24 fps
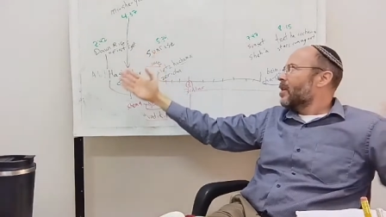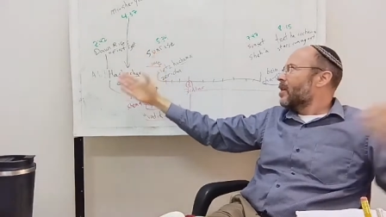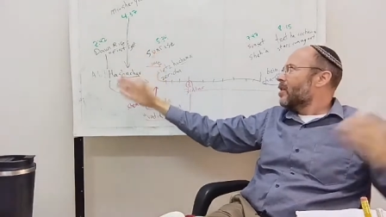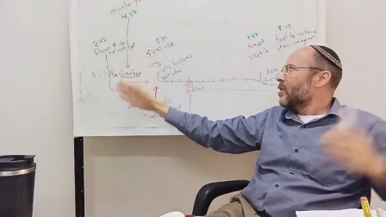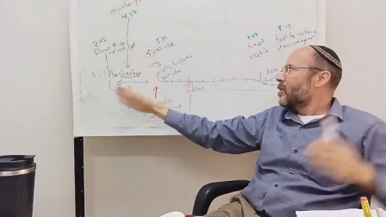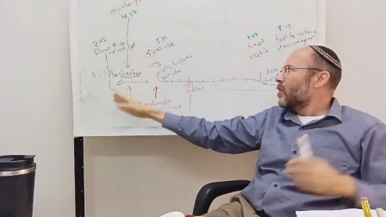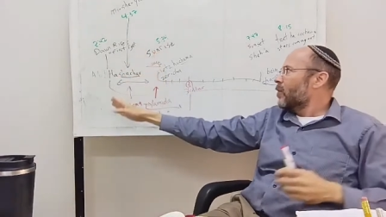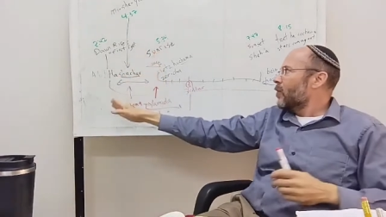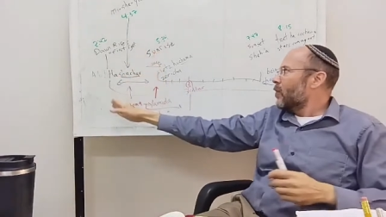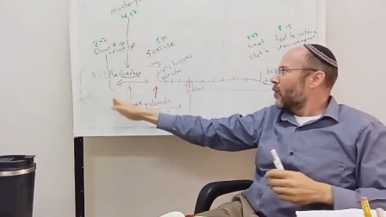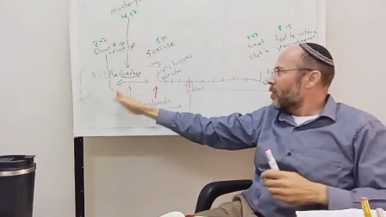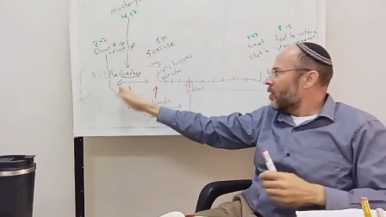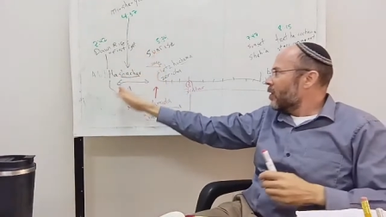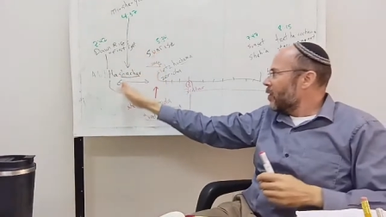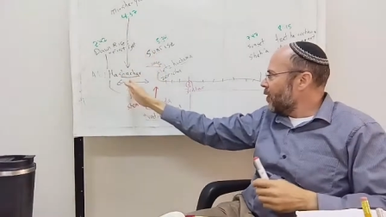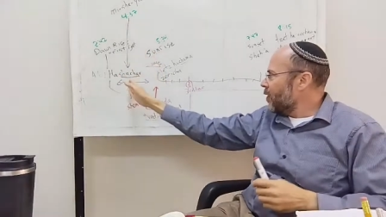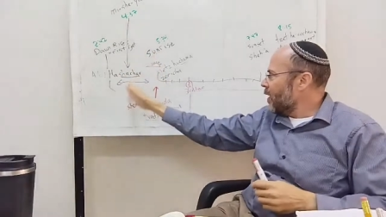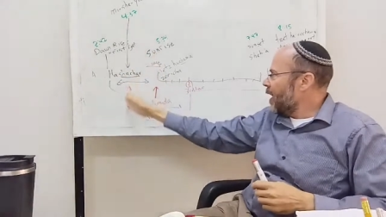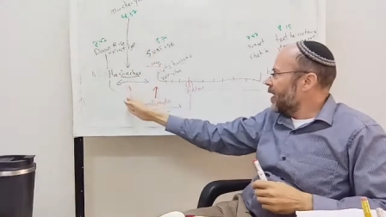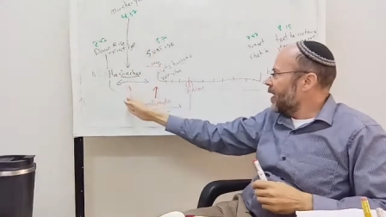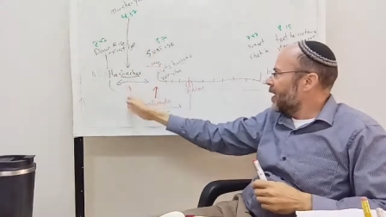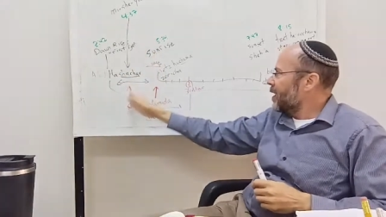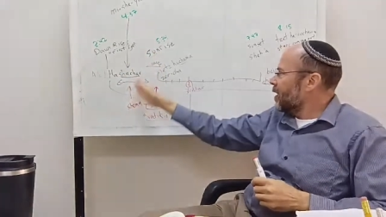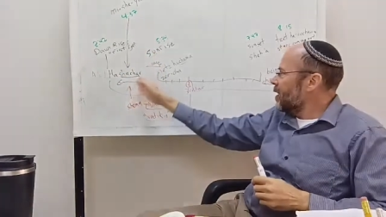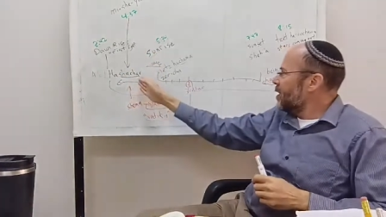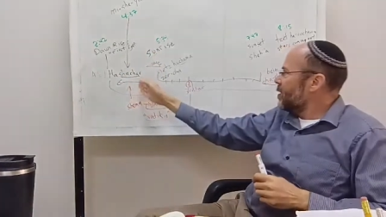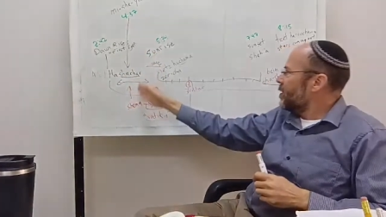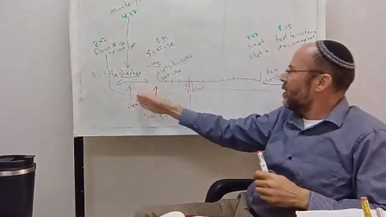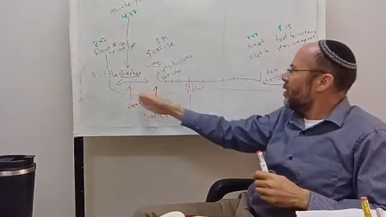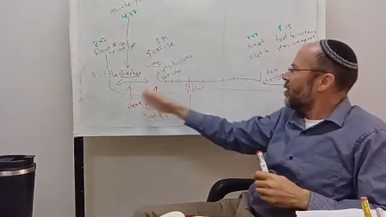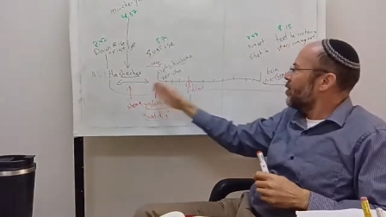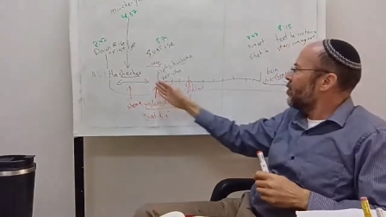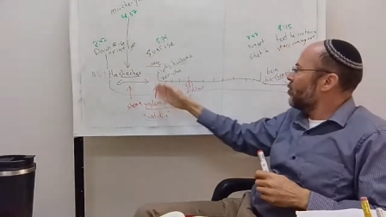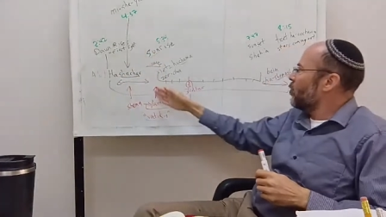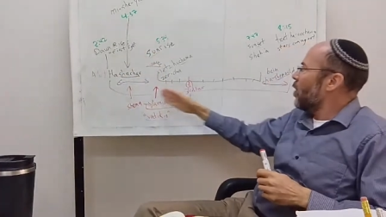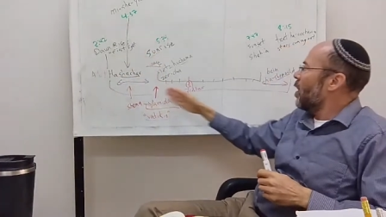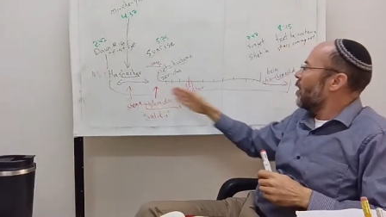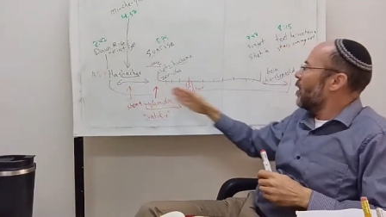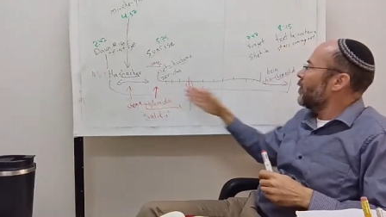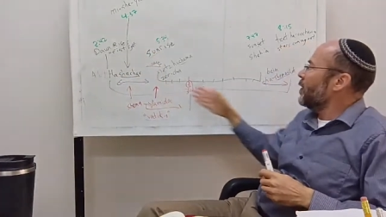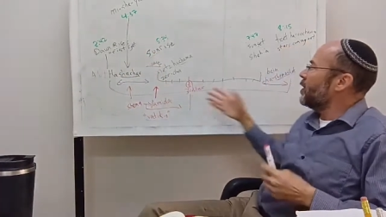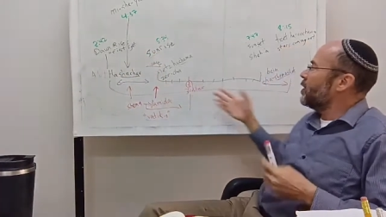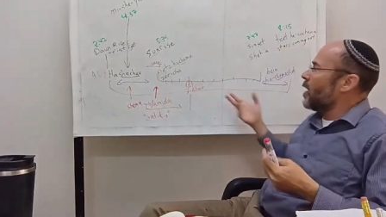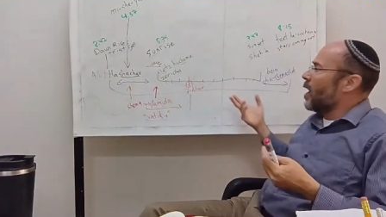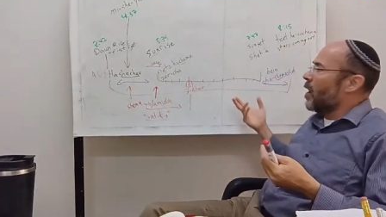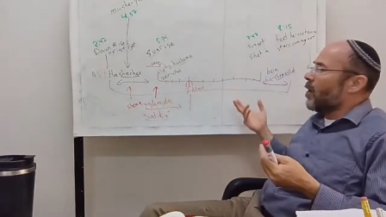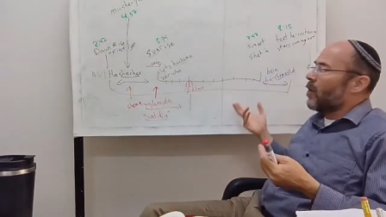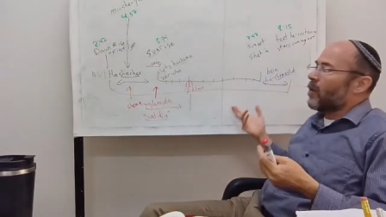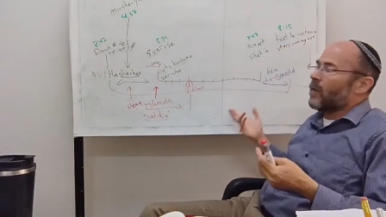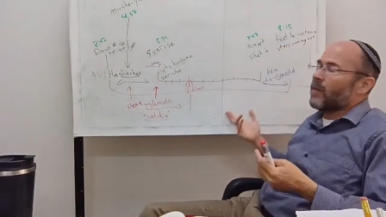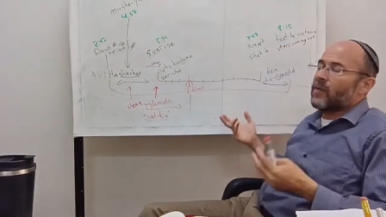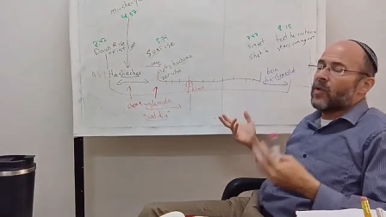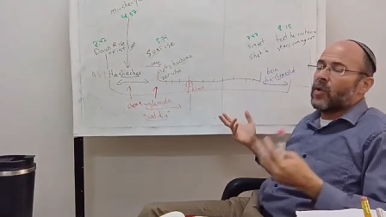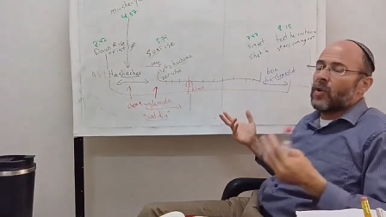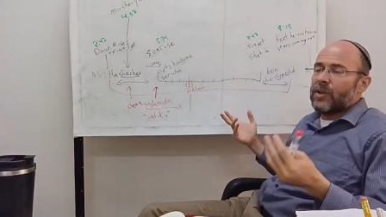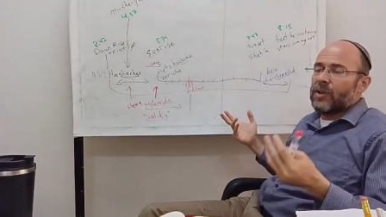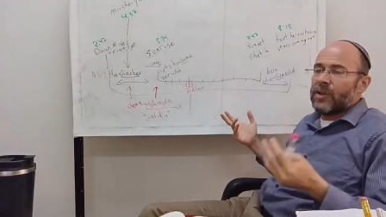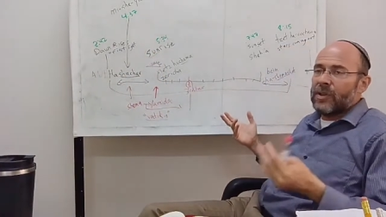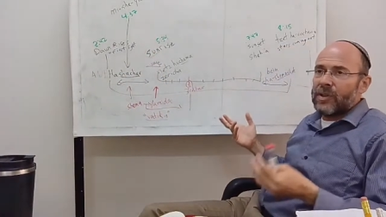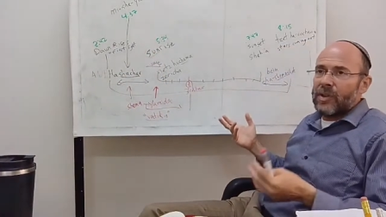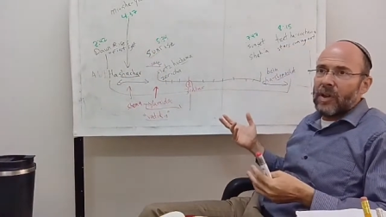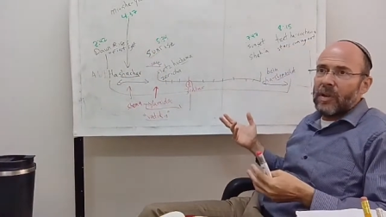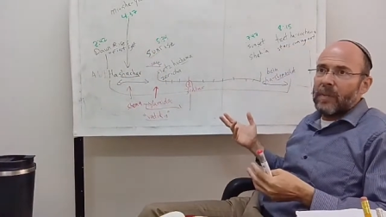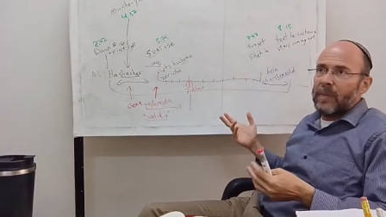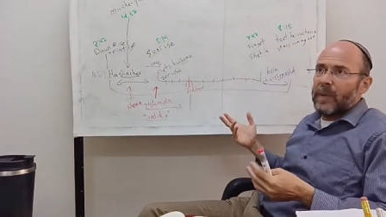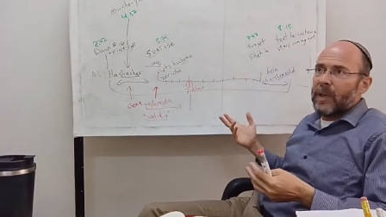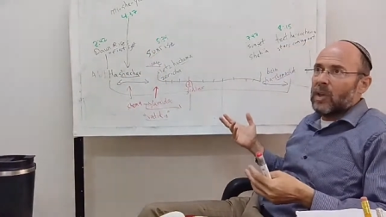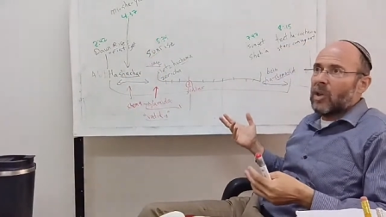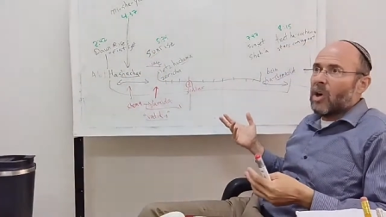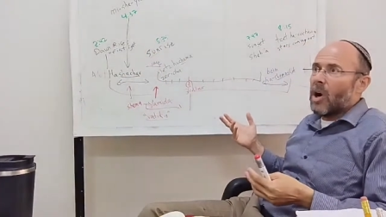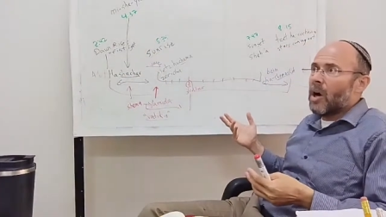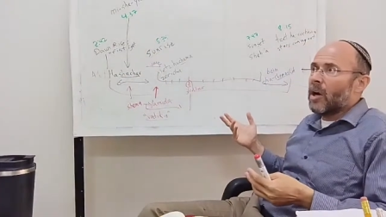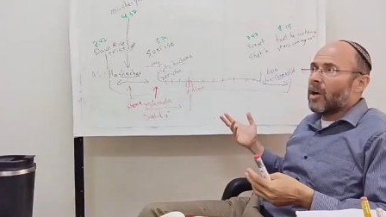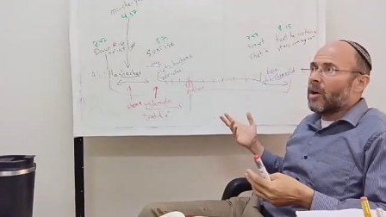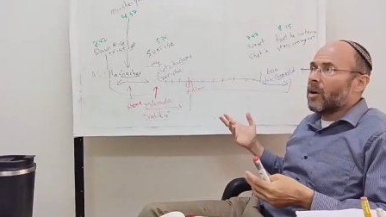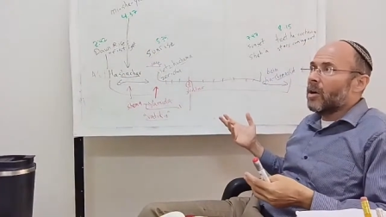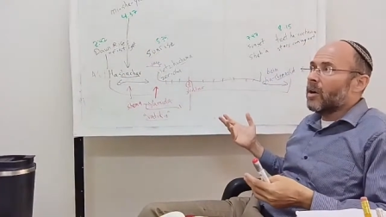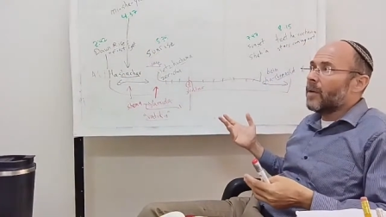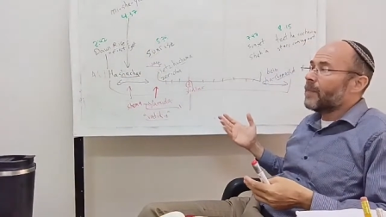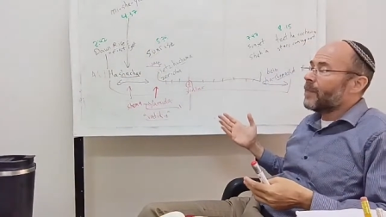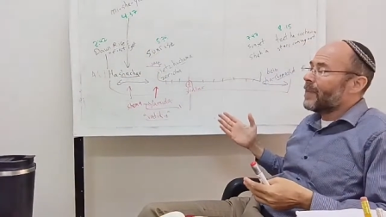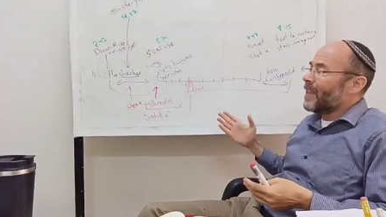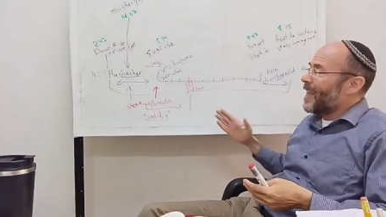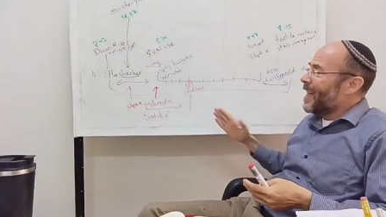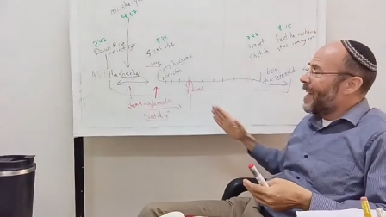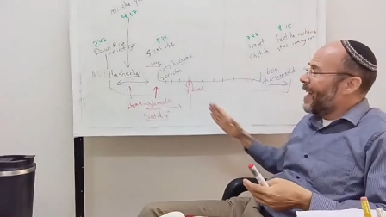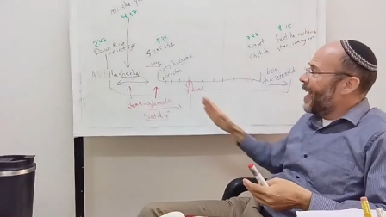So if we're dividing this into 12, each hour, of course, is going to be longer.